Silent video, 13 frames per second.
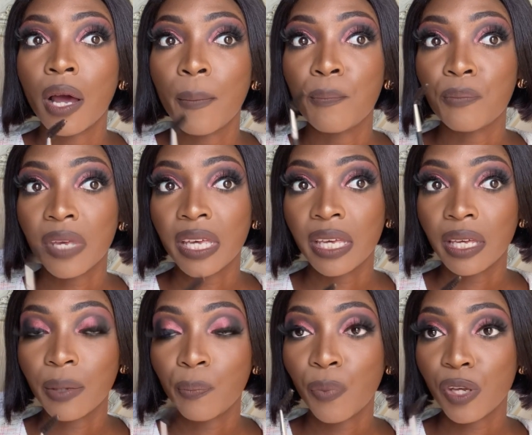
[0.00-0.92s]

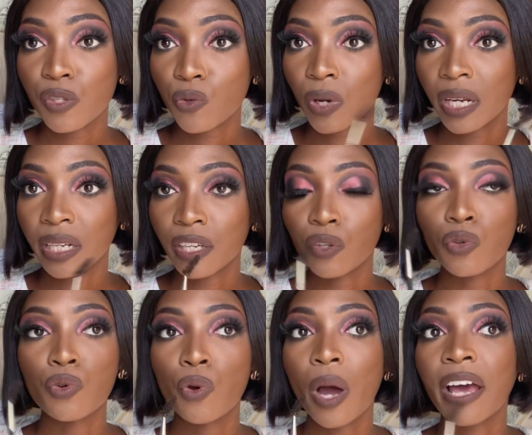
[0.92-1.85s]
me personally, you
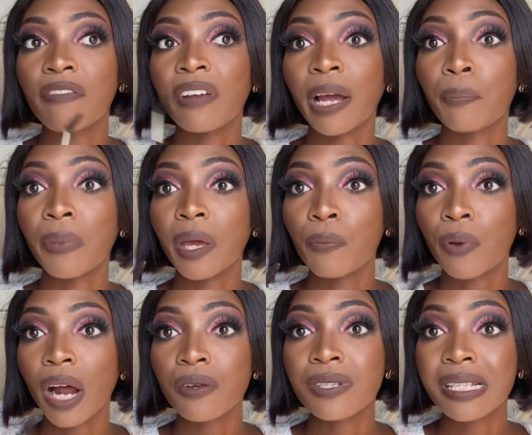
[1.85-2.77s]
know I have like big
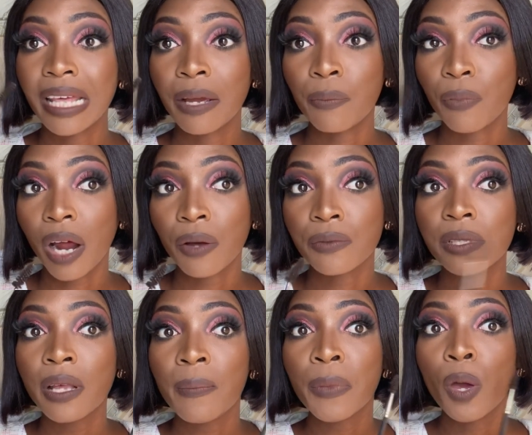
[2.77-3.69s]
brows, thick
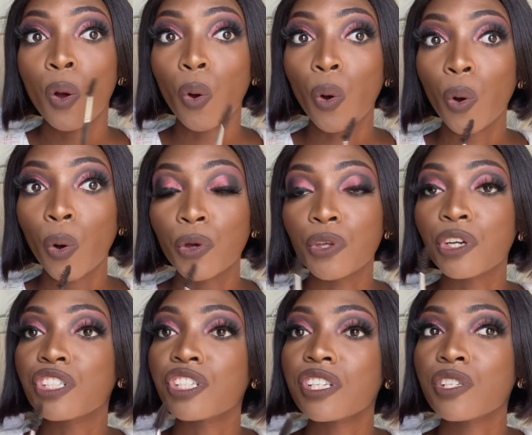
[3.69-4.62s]
brows. Or you
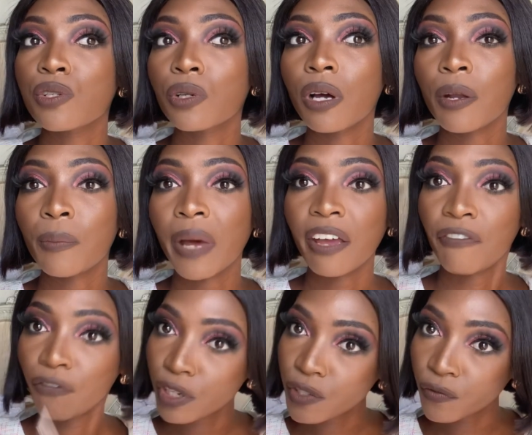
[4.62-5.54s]
could just look on my
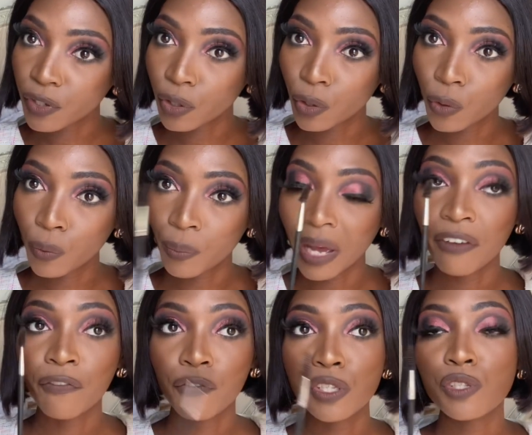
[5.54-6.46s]
first
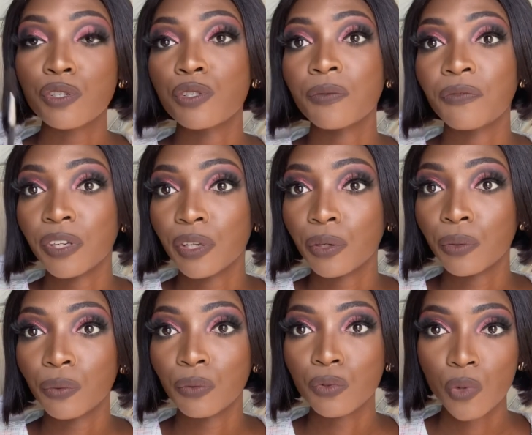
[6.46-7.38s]
YouTube
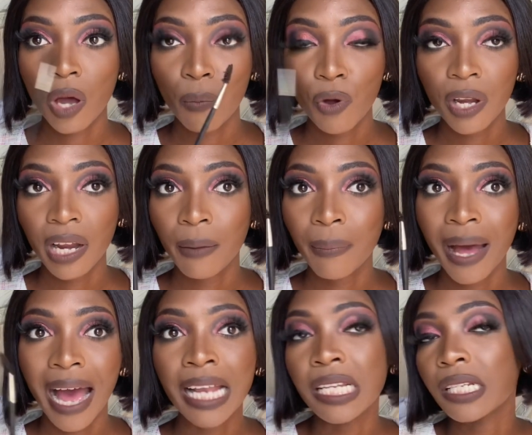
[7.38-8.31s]
video.
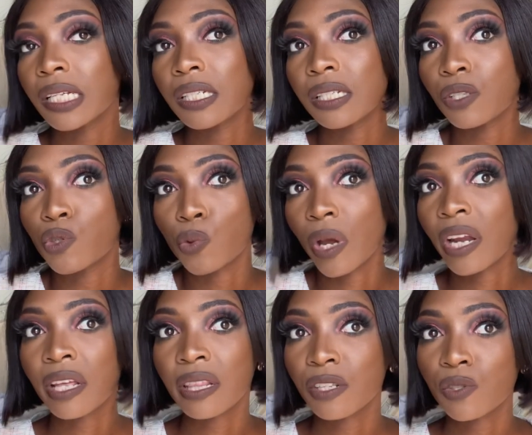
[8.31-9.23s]
I didn't do
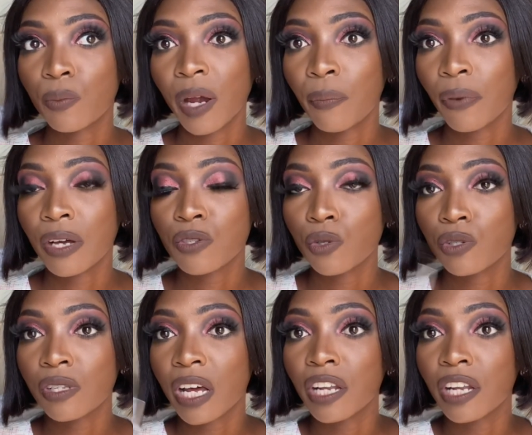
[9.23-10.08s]
anything to my brows. Those are